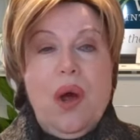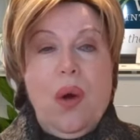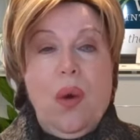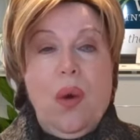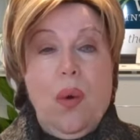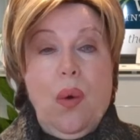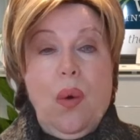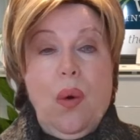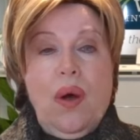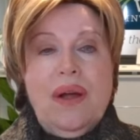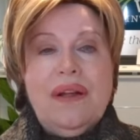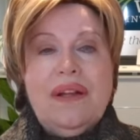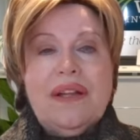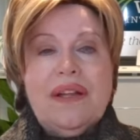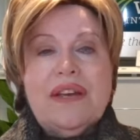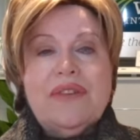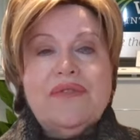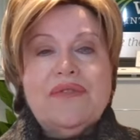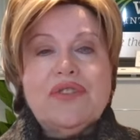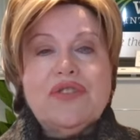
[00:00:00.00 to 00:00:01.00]
or
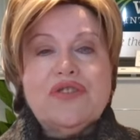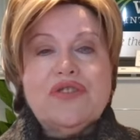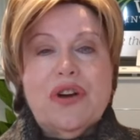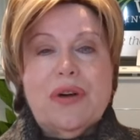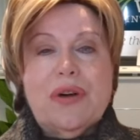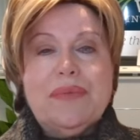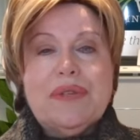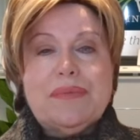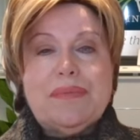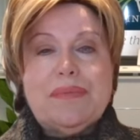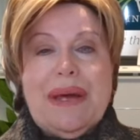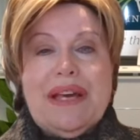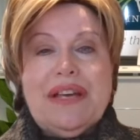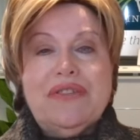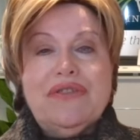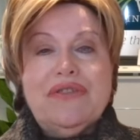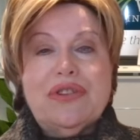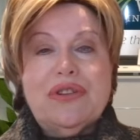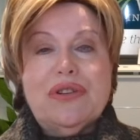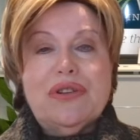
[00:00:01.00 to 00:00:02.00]
if the job is
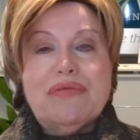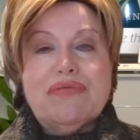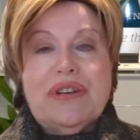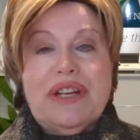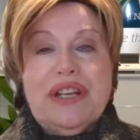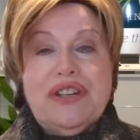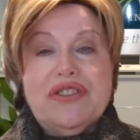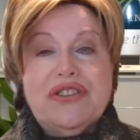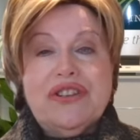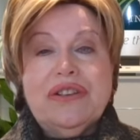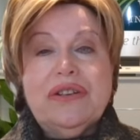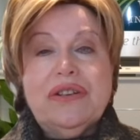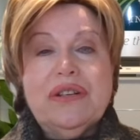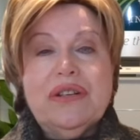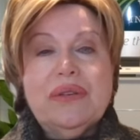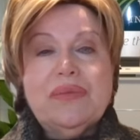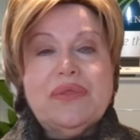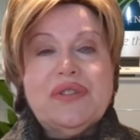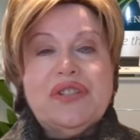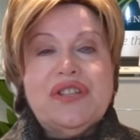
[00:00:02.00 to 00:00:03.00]
based in a region
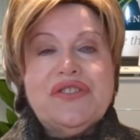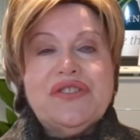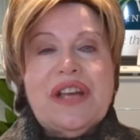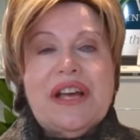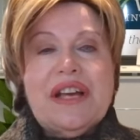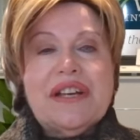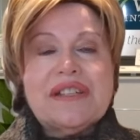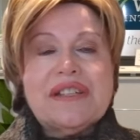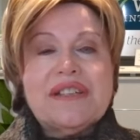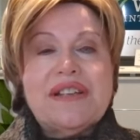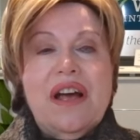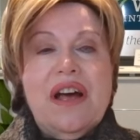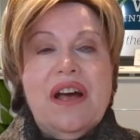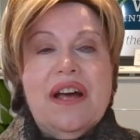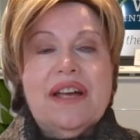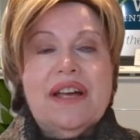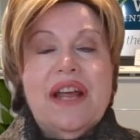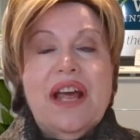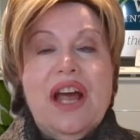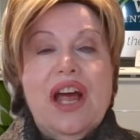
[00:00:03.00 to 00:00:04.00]
which is
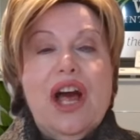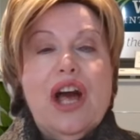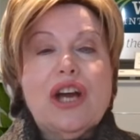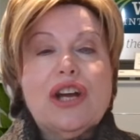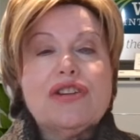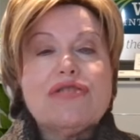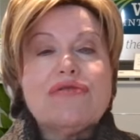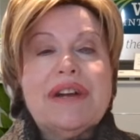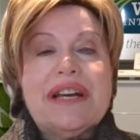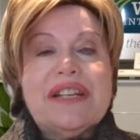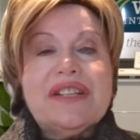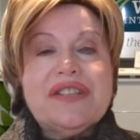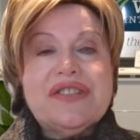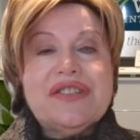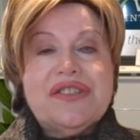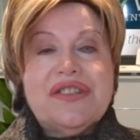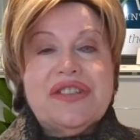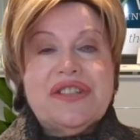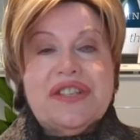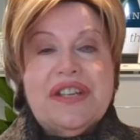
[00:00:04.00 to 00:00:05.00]
outside a greater
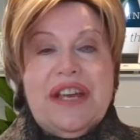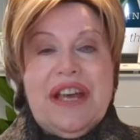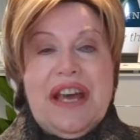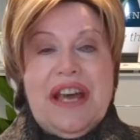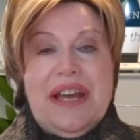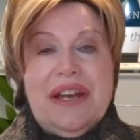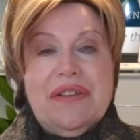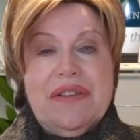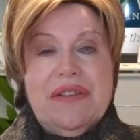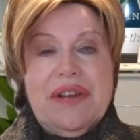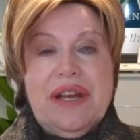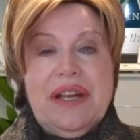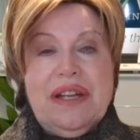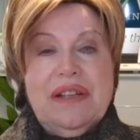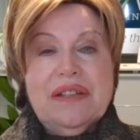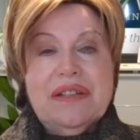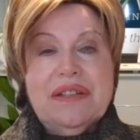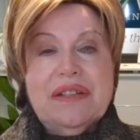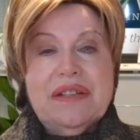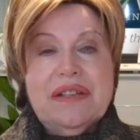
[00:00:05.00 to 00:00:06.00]
city area,
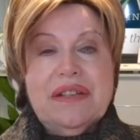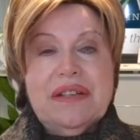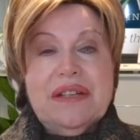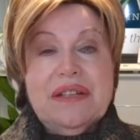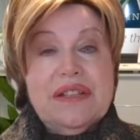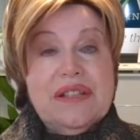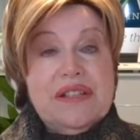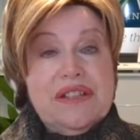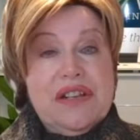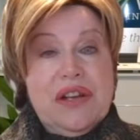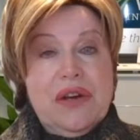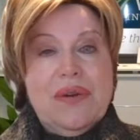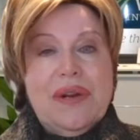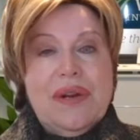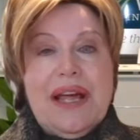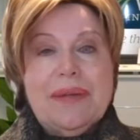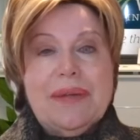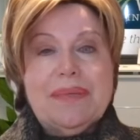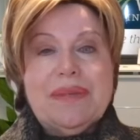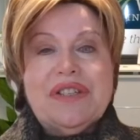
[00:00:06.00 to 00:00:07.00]
there's no
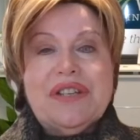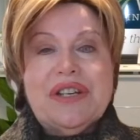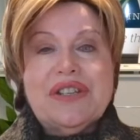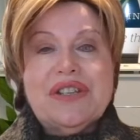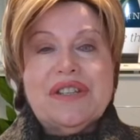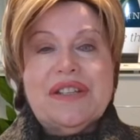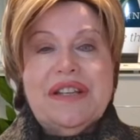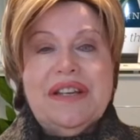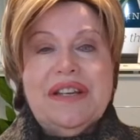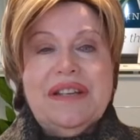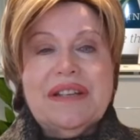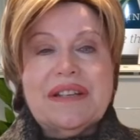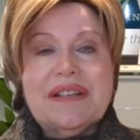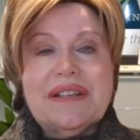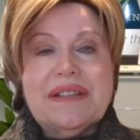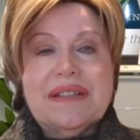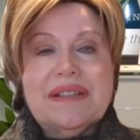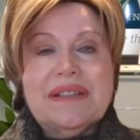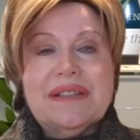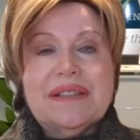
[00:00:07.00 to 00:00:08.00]
labour test
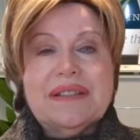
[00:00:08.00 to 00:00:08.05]
needed.